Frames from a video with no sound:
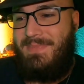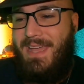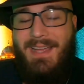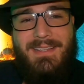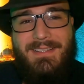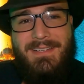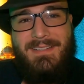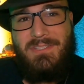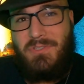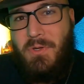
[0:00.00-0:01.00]
Yeah,
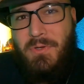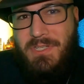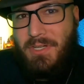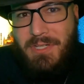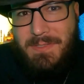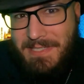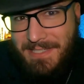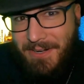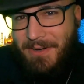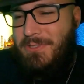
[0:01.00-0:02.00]
Scrooge: A Christmas
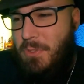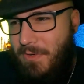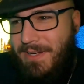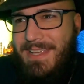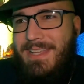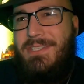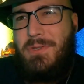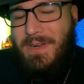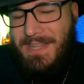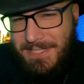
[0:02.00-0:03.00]
Carol
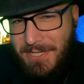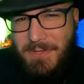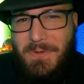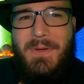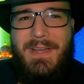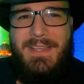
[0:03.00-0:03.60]
2022,